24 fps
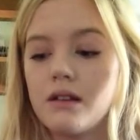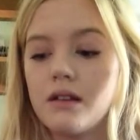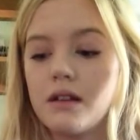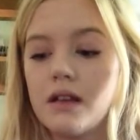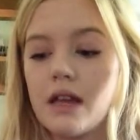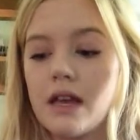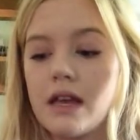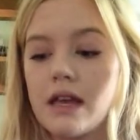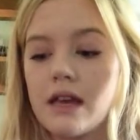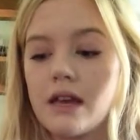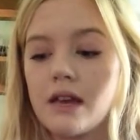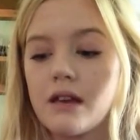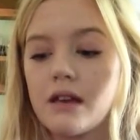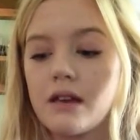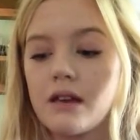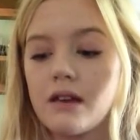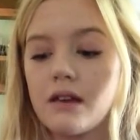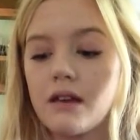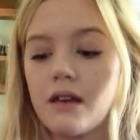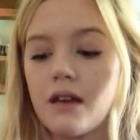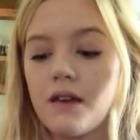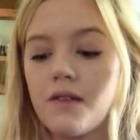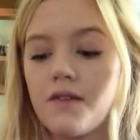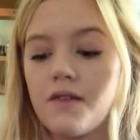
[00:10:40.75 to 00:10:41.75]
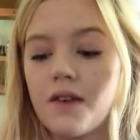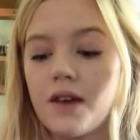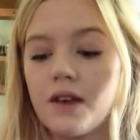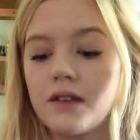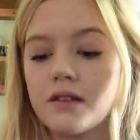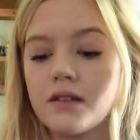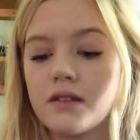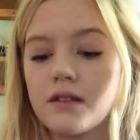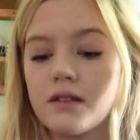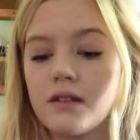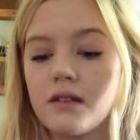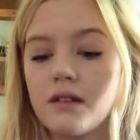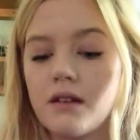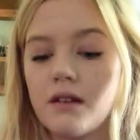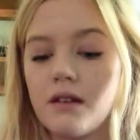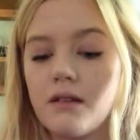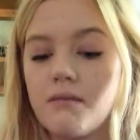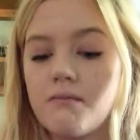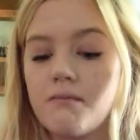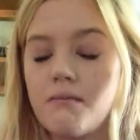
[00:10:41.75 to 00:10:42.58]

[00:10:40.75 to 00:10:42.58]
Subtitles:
a